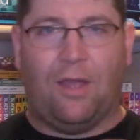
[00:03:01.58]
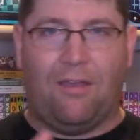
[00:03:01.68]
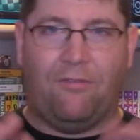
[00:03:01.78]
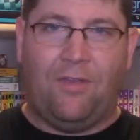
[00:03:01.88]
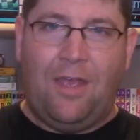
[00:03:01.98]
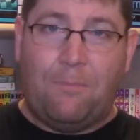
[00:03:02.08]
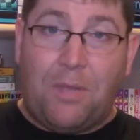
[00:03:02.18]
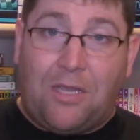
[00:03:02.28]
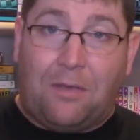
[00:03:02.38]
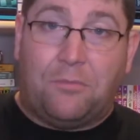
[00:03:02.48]
have
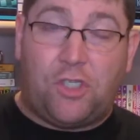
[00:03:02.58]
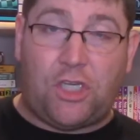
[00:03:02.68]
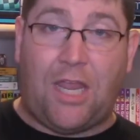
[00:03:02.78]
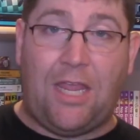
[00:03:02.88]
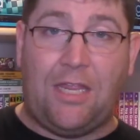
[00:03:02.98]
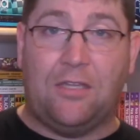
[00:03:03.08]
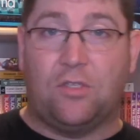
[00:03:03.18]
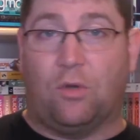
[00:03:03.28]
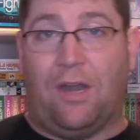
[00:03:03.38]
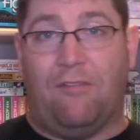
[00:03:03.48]
become
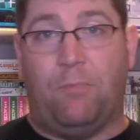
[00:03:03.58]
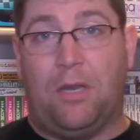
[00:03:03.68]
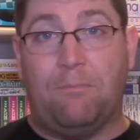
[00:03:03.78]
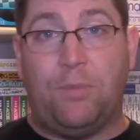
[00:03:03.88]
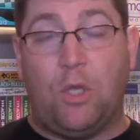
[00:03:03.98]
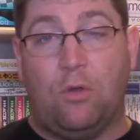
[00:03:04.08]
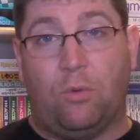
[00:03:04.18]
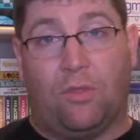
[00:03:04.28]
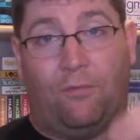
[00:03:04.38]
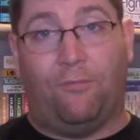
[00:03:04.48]
chains or have been imbued
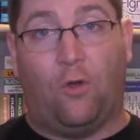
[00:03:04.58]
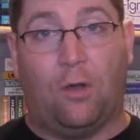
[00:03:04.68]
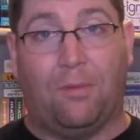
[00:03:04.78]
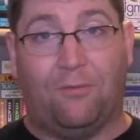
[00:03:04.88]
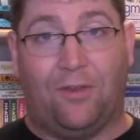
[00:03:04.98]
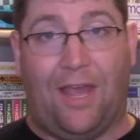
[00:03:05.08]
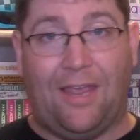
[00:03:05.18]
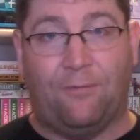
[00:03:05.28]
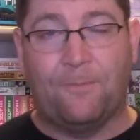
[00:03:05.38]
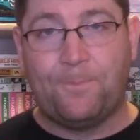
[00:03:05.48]
with a form of
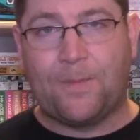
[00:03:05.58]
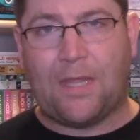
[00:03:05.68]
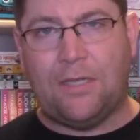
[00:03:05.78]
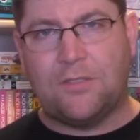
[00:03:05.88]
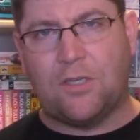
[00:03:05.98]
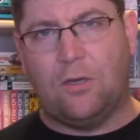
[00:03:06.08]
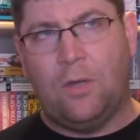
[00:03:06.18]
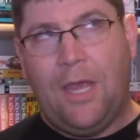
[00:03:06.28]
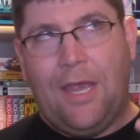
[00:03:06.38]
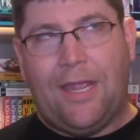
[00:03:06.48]
life. And so
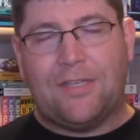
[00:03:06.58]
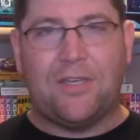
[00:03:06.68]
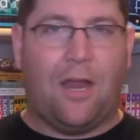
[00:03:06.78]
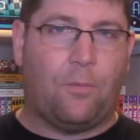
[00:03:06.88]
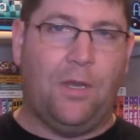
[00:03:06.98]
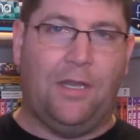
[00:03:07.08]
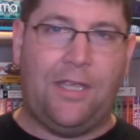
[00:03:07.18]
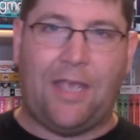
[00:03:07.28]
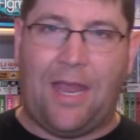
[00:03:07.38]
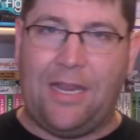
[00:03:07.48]
it's not
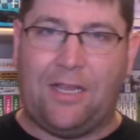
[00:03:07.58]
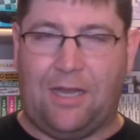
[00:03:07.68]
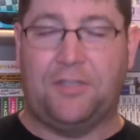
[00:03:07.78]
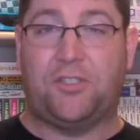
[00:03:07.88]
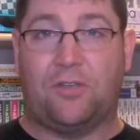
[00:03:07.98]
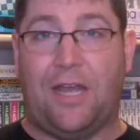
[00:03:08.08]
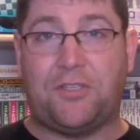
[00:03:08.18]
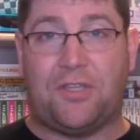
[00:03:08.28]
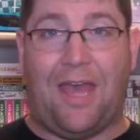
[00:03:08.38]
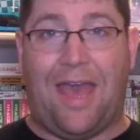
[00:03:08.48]
really any kind of
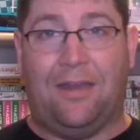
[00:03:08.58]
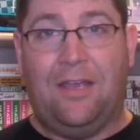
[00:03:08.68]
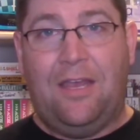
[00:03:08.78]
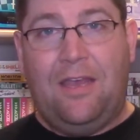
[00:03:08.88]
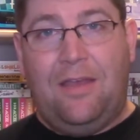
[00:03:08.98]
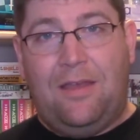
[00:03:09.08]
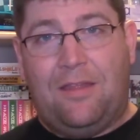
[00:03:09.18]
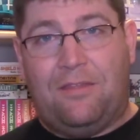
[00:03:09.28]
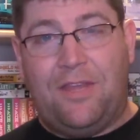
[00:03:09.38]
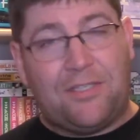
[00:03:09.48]
stretch that
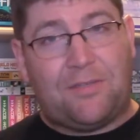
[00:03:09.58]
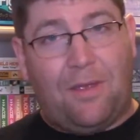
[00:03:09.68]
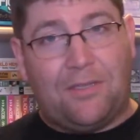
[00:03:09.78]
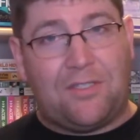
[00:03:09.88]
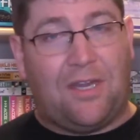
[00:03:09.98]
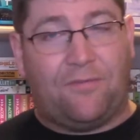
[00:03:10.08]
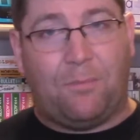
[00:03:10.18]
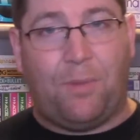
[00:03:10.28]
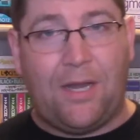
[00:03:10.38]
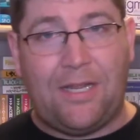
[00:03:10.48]
this
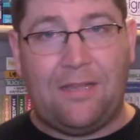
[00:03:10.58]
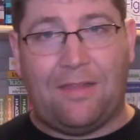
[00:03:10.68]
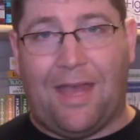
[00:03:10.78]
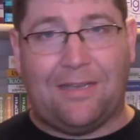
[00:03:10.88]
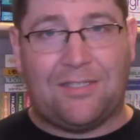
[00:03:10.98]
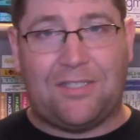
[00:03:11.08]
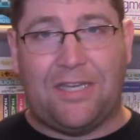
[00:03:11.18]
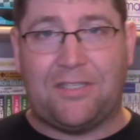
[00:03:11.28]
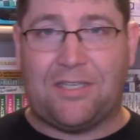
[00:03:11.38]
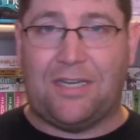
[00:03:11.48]
stuffed bunny that
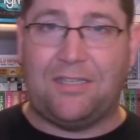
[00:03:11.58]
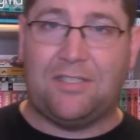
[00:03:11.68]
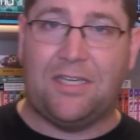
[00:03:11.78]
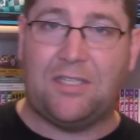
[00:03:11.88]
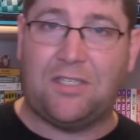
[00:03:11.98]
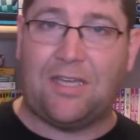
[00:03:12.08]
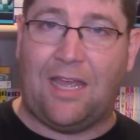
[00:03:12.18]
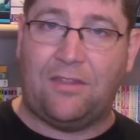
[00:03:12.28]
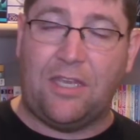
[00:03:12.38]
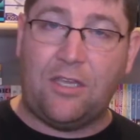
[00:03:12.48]
sits and exists
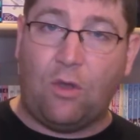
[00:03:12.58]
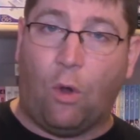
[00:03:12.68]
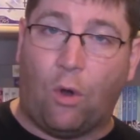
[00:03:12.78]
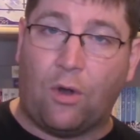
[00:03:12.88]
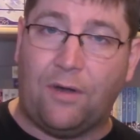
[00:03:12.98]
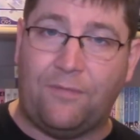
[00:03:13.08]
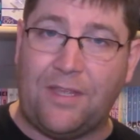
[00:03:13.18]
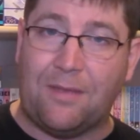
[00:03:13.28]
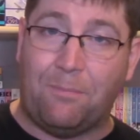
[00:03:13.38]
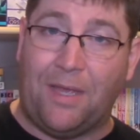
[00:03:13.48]
at the core of
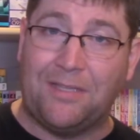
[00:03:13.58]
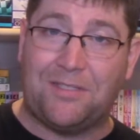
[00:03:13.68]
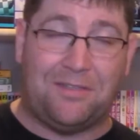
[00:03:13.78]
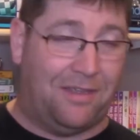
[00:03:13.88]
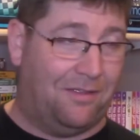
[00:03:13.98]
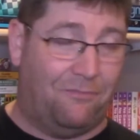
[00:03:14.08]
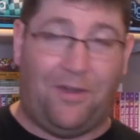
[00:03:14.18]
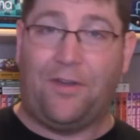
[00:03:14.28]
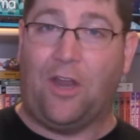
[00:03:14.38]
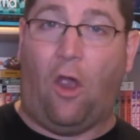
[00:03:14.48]
the abyss, the
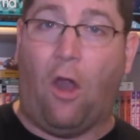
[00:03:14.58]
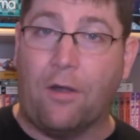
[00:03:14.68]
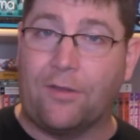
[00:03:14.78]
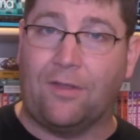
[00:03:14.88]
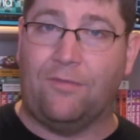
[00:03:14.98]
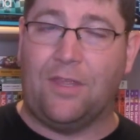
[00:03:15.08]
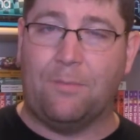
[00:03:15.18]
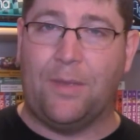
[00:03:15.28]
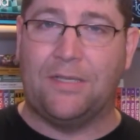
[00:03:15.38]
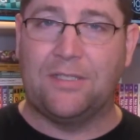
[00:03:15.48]
very heart of the
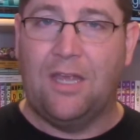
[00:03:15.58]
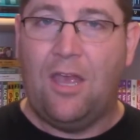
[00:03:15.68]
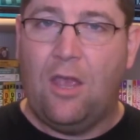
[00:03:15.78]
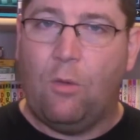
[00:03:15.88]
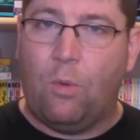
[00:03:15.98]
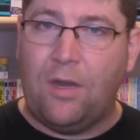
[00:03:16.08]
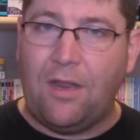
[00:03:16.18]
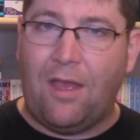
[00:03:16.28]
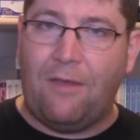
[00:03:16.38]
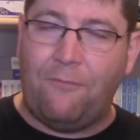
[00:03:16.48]
abyss, would
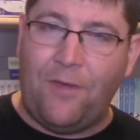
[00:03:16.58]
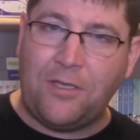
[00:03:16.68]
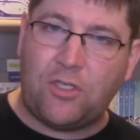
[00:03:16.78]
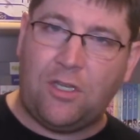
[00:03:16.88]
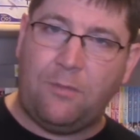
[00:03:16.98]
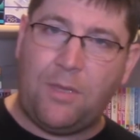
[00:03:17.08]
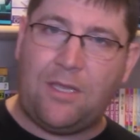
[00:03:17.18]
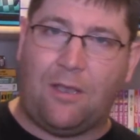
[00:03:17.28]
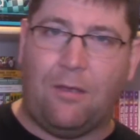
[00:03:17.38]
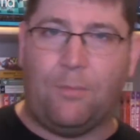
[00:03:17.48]
eventually
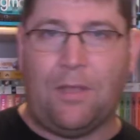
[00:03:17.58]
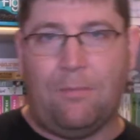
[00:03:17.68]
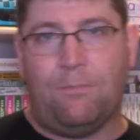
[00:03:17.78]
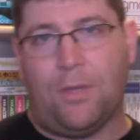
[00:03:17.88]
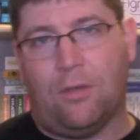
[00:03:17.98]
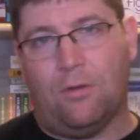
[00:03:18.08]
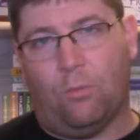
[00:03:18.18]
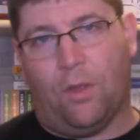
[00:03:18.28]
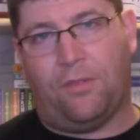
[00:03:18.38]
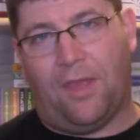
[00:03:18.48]
become imbued
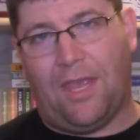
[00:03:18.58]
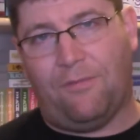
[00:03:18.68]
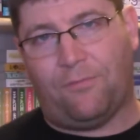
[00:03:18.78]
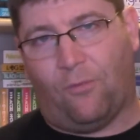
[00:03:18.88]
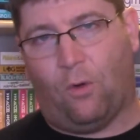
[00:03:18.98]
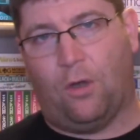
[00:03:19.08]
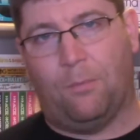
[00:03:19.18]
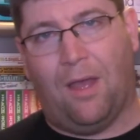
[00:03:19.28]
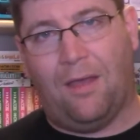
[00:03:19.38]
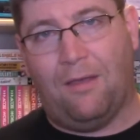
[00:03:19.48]
with a
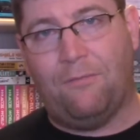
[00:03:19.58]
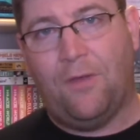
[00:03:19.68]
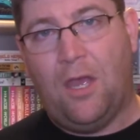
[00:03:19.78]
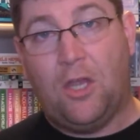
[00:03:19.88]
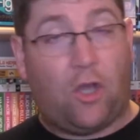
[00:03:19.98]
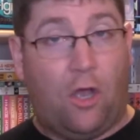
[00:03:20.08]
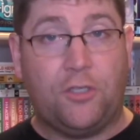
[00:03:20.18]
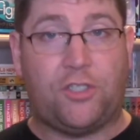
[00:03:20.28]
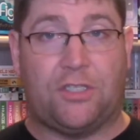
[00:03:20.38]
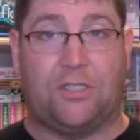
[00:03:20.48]
form of
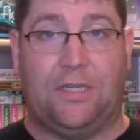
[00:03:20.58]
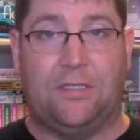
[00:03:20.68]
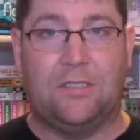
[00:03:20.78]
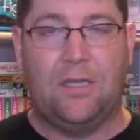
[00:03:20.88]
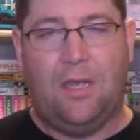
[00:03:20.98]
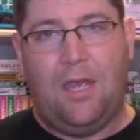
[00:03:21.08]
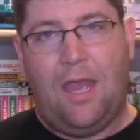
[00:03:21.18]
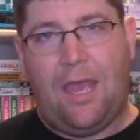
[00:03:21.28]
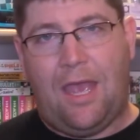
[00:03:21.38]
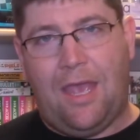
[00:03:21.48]
consciousness.
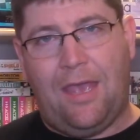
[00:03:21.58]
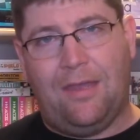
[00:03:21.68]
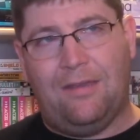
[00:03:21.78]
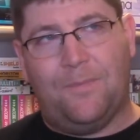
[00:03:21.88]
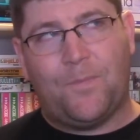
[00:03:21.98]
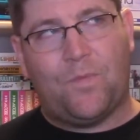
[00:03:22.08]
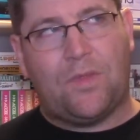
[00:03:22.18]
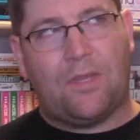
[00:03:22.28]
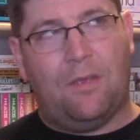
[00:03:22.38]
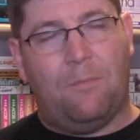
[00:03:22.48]
And
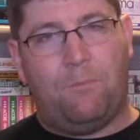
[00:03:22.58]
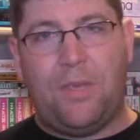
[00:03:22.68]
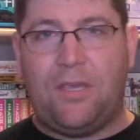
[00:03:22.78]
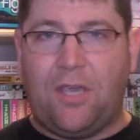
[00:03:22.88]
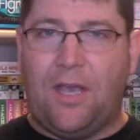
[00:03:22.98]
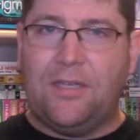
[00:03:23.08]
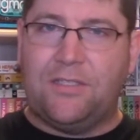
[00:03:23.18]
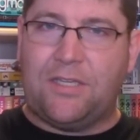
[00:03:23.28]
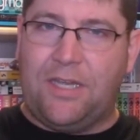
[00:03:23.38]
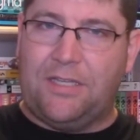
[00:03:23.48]

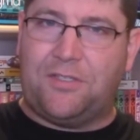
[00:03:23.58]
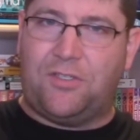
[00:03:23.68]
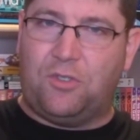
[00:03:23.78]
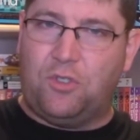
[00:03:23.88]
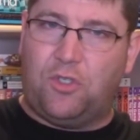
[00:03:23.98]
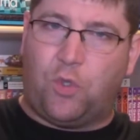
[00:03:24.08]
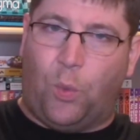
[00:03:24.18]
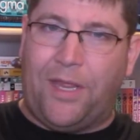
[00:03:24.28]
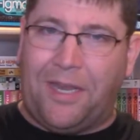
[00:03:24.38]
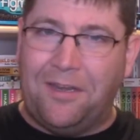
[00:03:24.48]
because its
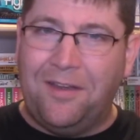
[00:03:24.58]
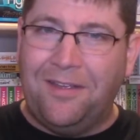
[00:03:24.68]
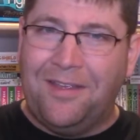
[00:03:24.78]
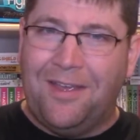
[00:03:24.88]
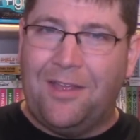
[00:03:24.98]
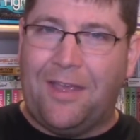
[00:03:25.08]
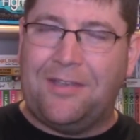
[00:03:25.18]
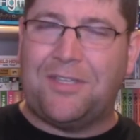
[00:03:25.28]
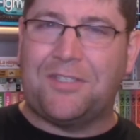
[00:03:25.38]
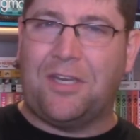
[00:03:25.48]
twin
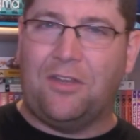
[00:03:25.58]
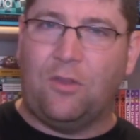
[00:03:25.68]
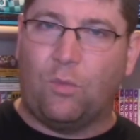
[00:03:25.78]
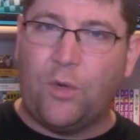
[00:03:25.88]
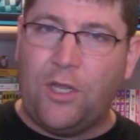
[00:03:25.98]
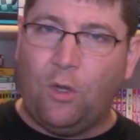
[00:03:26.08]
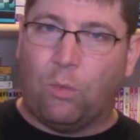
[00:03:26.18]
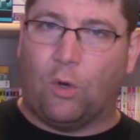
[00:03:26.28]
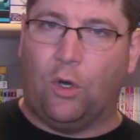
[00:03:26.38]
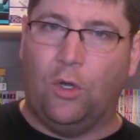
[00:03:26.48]
existed in the real
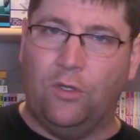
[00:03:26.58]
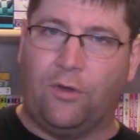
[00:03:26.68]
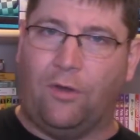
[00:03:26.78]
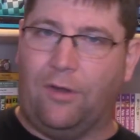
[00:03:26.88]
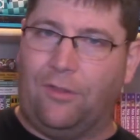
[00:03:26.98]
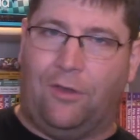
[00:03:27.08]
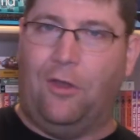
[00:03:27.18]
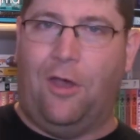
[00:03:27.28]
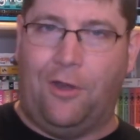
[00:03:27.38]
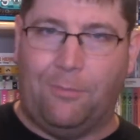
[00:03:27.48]
world or in the
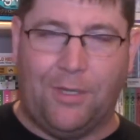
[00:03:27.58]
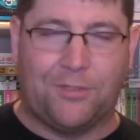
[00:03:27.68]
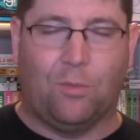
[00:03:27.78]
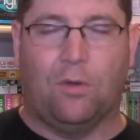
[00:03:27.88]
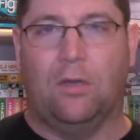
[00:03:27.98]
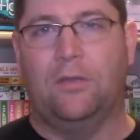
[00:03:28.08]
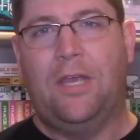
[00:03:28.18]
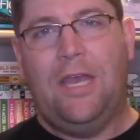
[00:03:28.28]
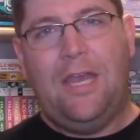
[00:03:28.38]
non abyss world,